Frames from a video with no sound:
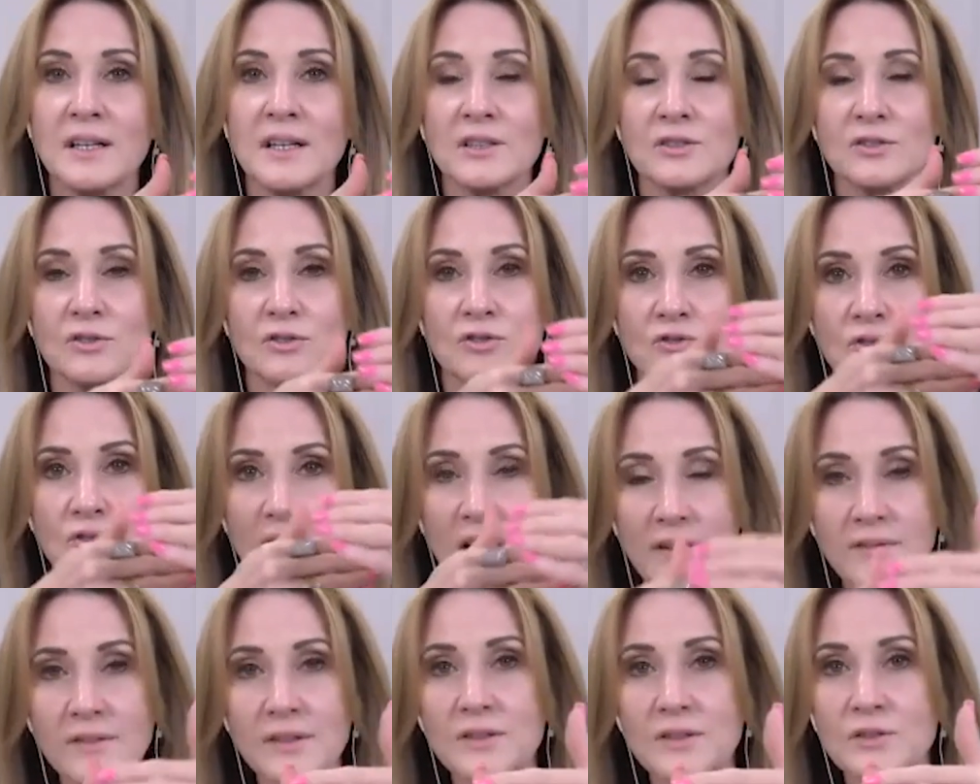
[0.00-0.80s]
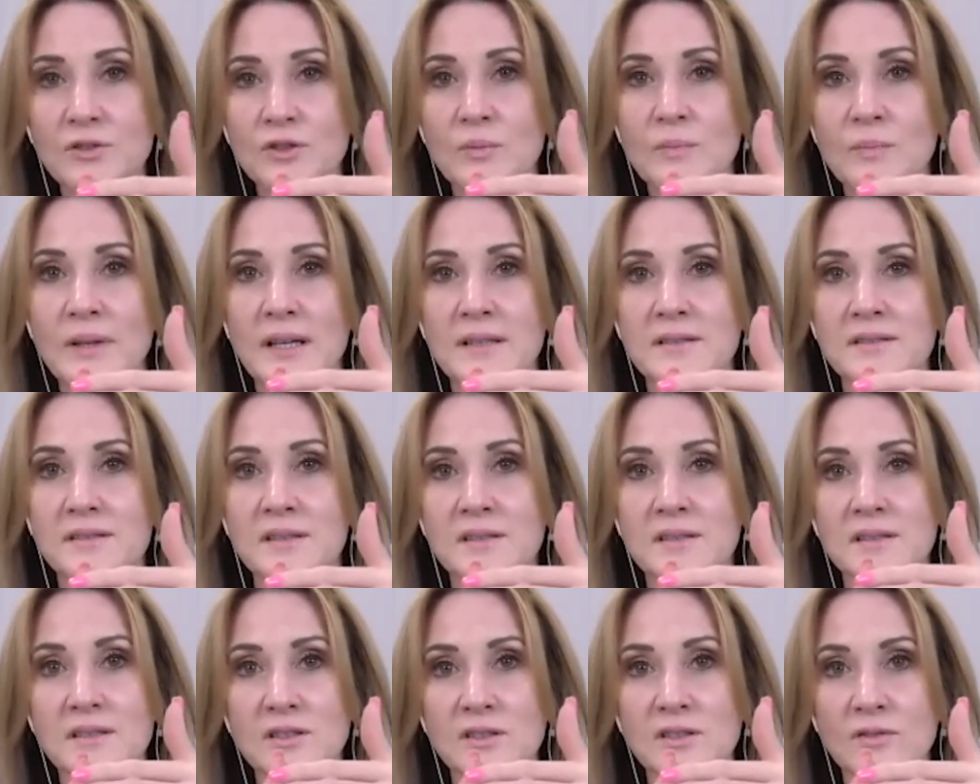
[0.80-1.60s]
to drive the
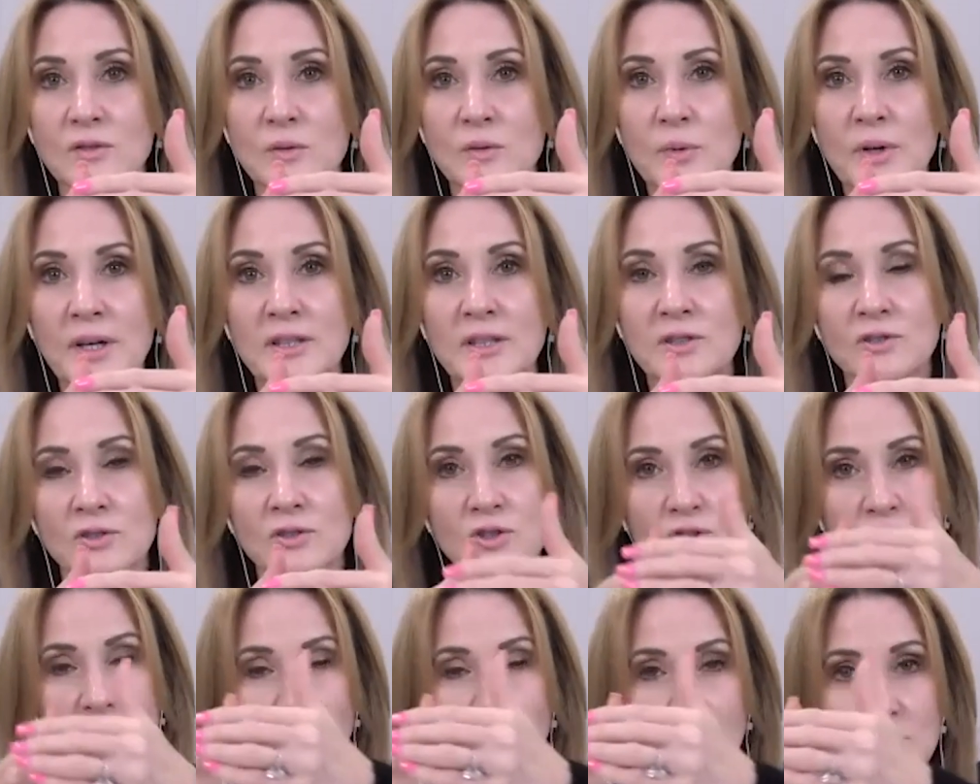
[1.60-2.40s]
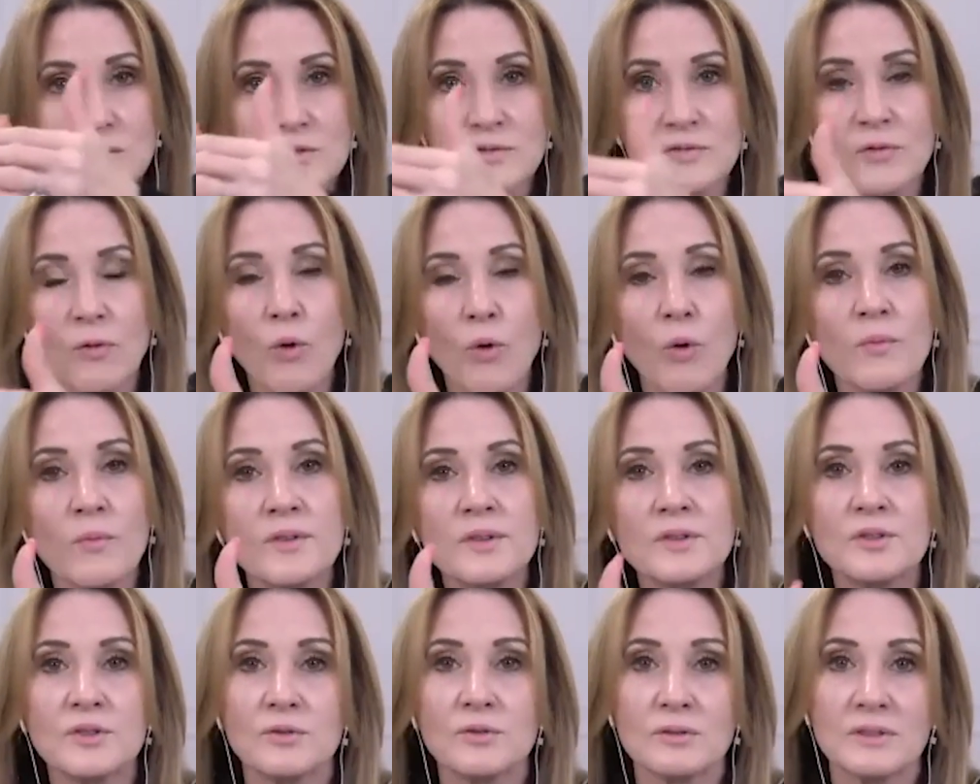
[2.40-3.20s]
neuroplasticity of your brain, to transform the
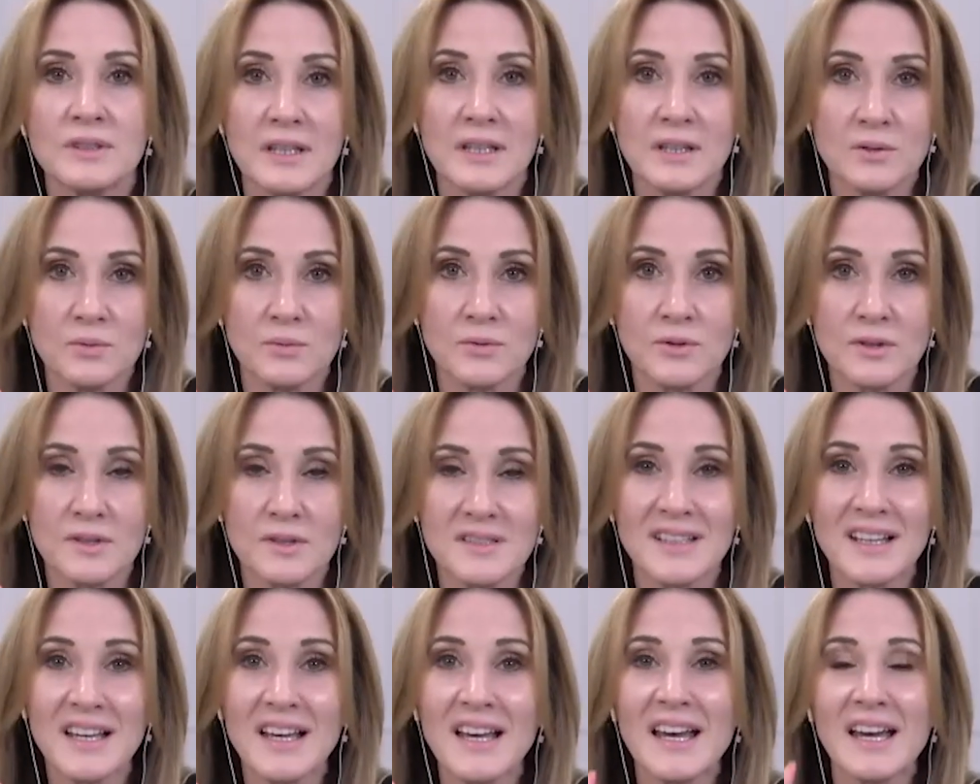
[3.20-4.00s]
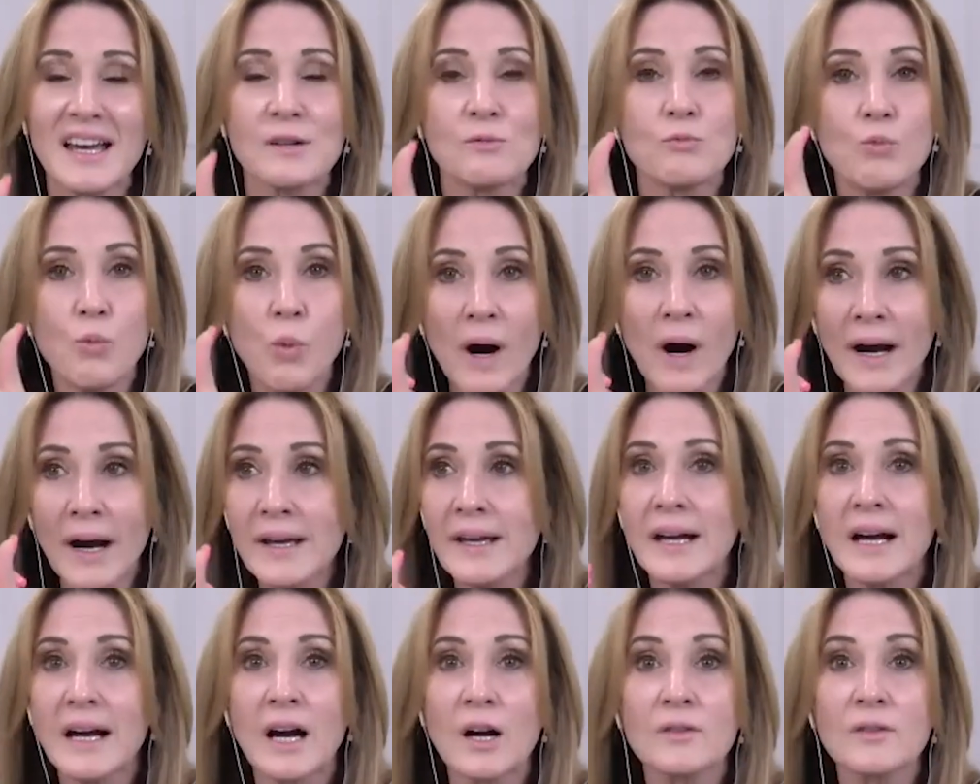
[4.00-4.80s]
neural networks and
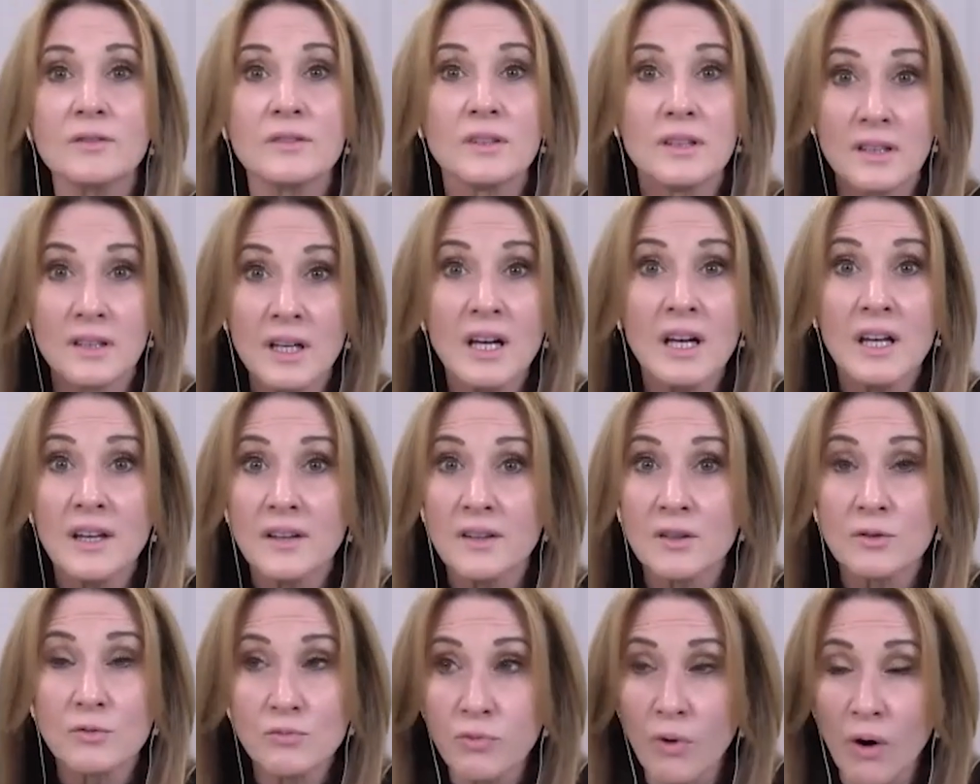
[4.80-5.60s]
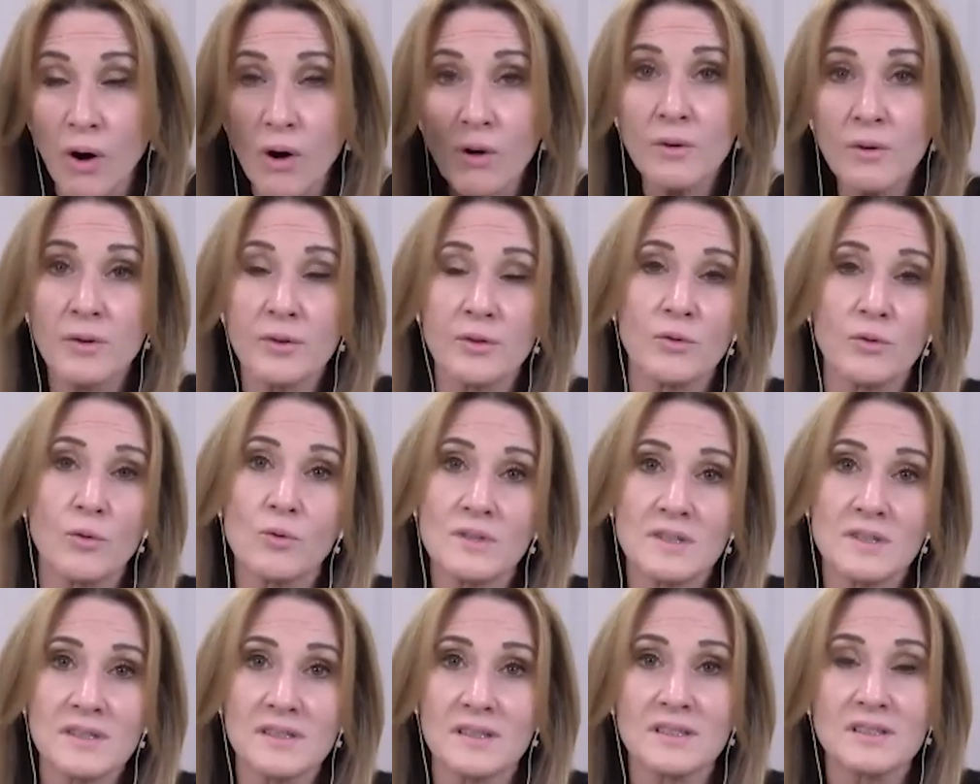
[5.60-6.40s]
wire out the, the wrong
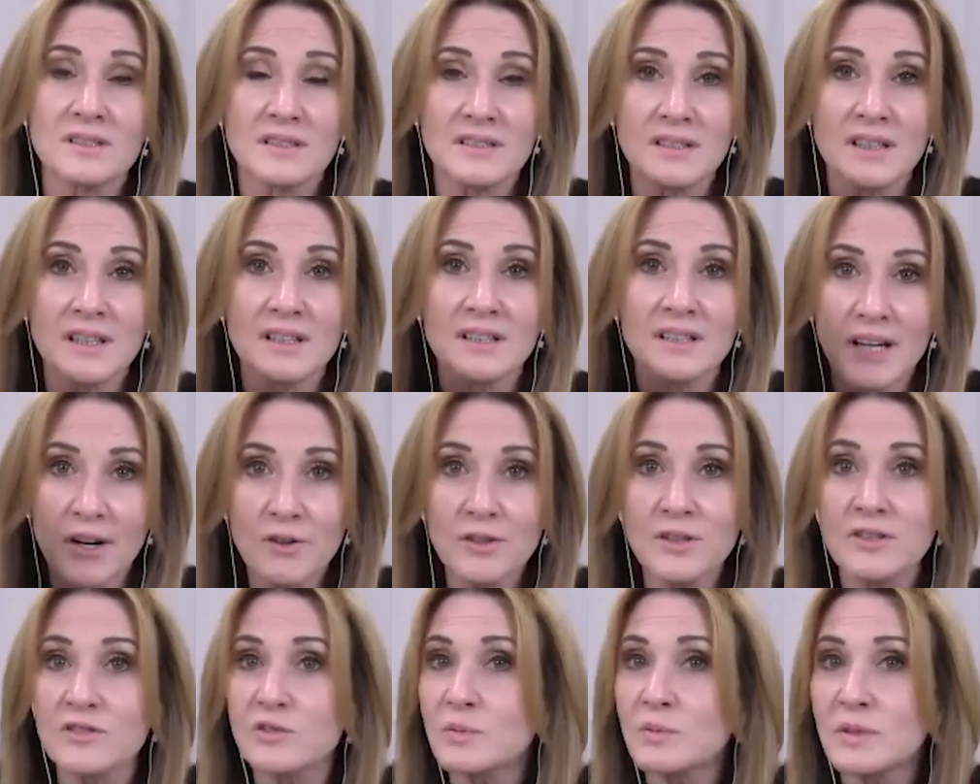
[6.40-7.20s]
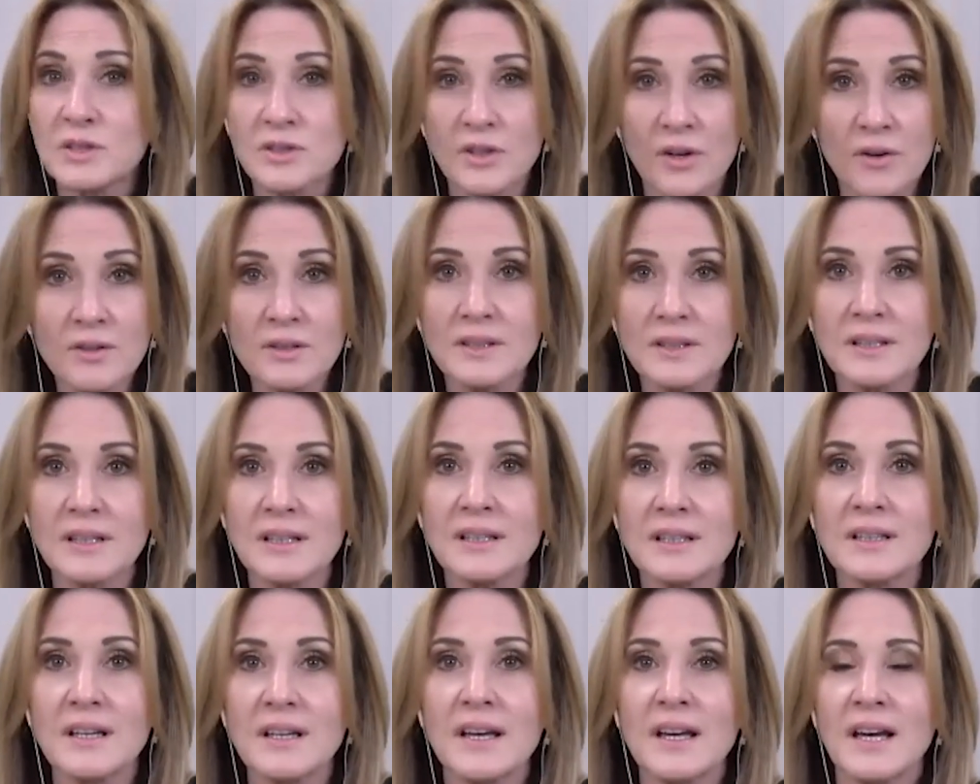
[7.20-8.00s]
thoughts, the, the narratives we don't
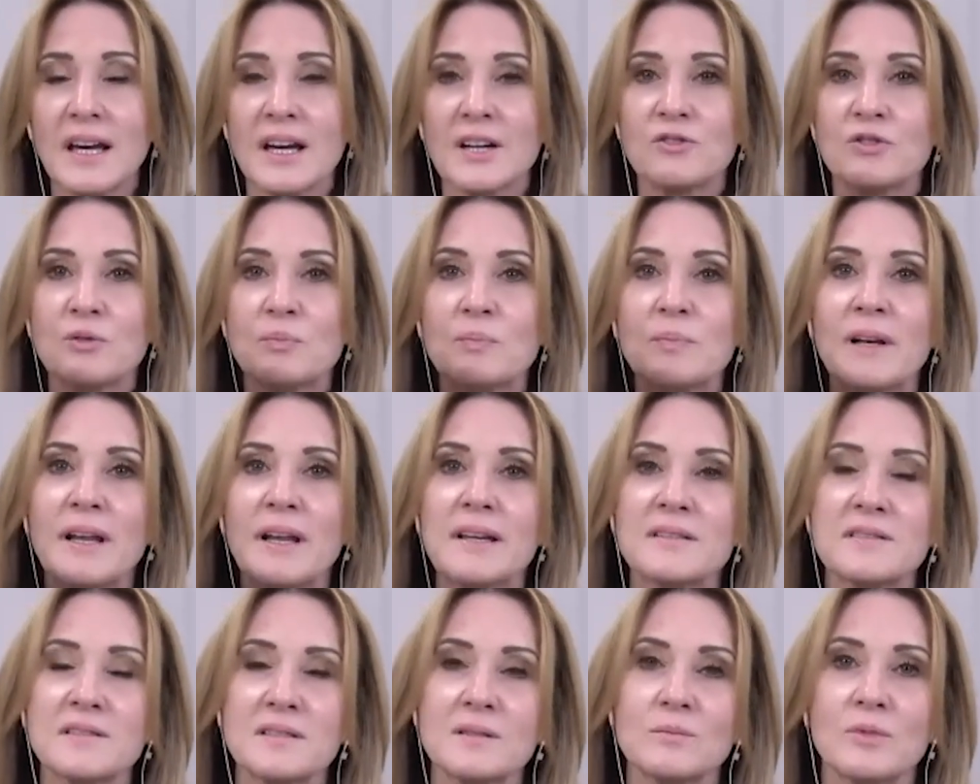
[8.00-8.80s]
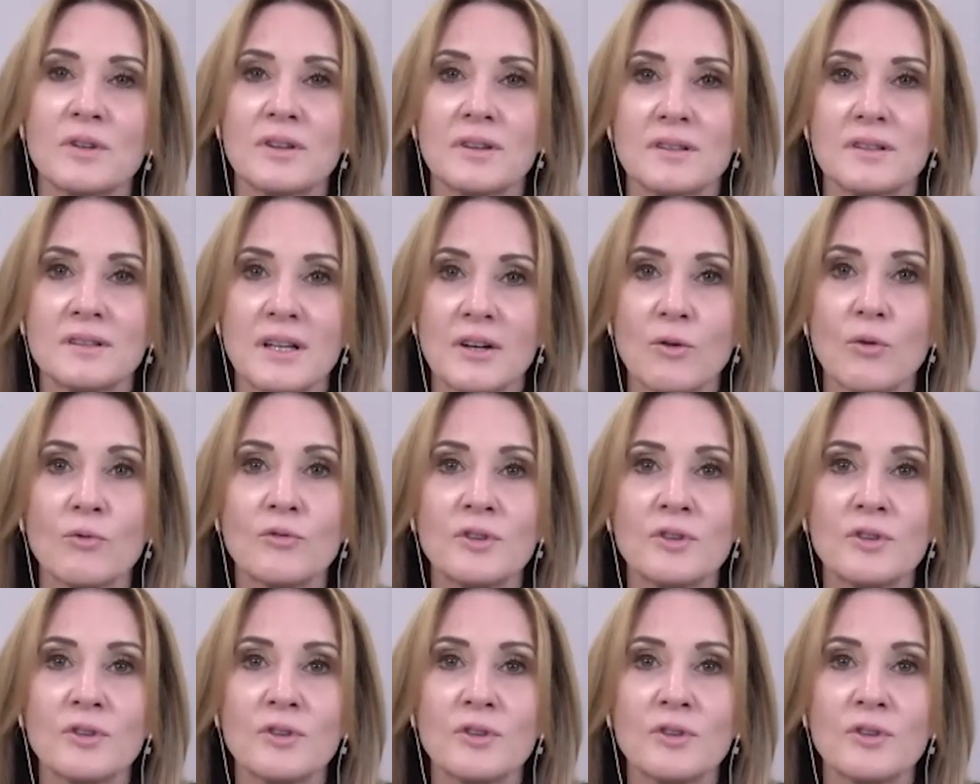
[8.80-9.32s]
need, and replace them with the narrative,